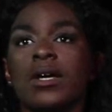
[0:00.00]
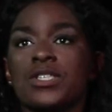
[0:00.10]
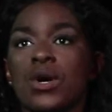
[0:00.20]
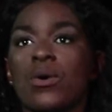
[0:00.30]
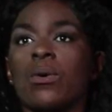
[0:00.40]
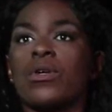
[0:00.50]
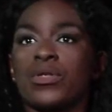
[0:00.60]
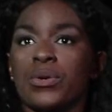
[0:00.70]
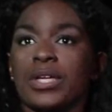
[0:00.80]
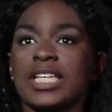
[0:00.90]
So
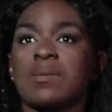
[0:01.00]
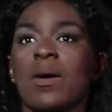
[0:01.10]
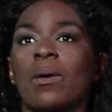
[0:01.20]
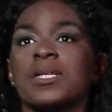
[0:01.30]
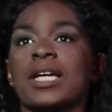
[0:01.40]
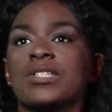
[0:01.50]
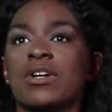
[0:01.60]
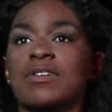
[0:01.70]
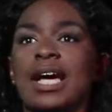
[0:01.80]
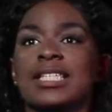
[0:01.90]
through this, my website
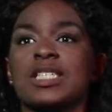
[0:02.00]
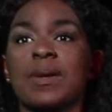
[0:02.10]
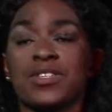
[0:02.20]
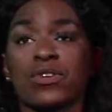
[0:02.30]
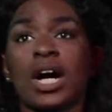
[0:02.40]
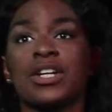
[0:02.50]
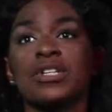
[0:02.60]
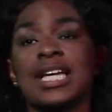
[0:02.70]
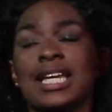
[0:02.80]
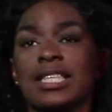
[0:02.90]
served as a space for
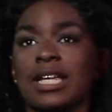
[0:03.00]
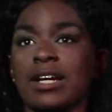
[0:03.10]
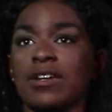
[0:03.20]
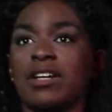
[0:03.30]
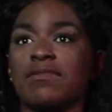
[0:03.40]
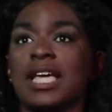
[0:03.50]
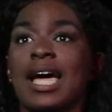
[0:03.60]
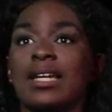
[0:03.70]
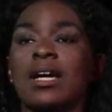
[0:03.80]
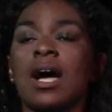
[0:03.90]
understanding the narratives,
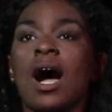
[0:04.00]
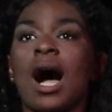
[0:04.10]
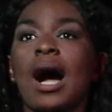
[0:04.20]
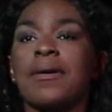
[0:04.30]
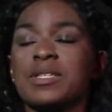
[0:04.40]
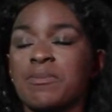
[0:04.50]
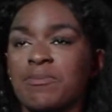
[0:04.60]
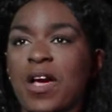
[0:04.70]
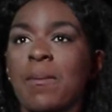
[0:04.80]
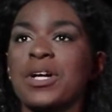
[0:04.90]
and I was
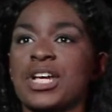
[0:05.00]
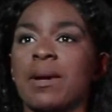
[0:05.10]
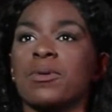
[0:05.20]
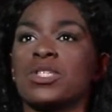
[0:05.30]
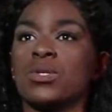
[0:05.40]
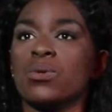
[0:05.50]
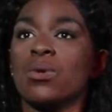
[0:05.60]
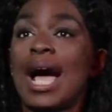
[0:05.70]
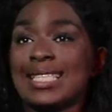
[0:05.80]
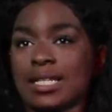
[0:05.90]
very much able to,
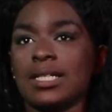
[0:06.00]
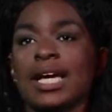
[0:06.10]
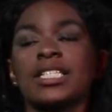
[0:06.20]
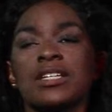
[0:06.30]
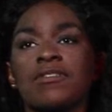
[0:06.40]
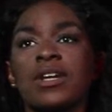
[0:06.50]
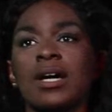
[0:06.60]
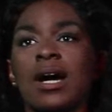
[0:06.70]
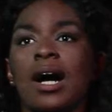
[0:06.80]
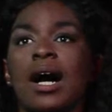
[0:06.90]
as a collective,
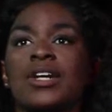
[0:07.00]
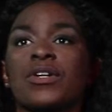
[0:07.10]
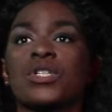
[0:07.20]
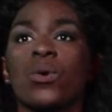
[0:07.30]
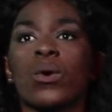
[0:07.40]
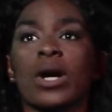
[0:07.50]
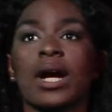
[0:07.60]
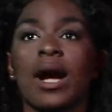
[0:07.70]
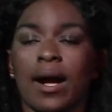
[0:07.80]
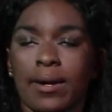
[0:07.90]
underscore
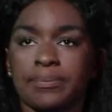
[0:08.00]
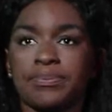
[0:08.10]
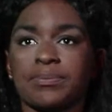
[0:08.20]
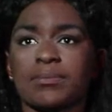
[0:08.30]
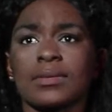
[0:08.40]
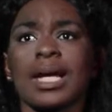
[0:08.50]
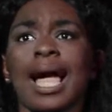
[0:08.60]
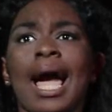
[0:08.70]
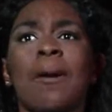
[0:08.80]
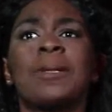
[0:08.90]

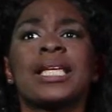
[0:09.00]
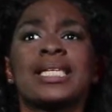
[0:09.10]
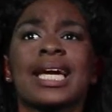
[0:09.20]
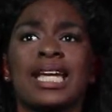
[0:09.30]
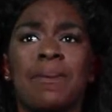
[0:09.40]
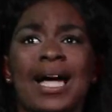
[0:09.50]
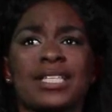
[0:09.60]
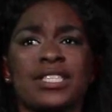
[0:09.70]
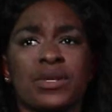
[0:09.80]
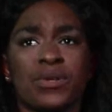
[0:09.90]
how policing had
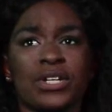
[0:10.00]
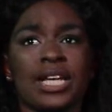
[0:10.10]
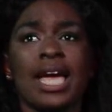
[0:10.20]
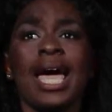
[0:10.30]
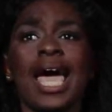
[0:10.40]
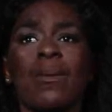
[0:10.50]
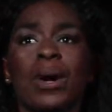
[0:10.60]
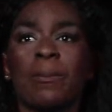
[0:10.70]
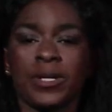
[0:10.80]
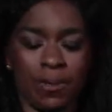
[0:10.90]
impacted this community and
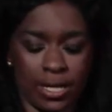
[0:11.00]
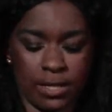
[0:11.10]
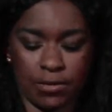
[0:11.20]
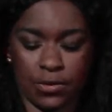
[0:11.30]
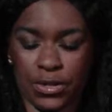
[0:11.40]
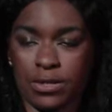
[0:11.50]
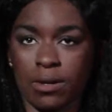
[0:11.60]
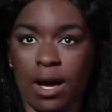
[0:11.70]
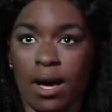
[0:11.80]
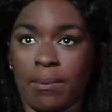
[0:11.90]
what perspectives for,
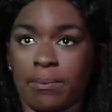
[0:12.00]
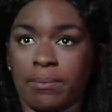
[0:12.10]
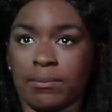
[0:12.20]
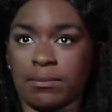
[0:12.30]
and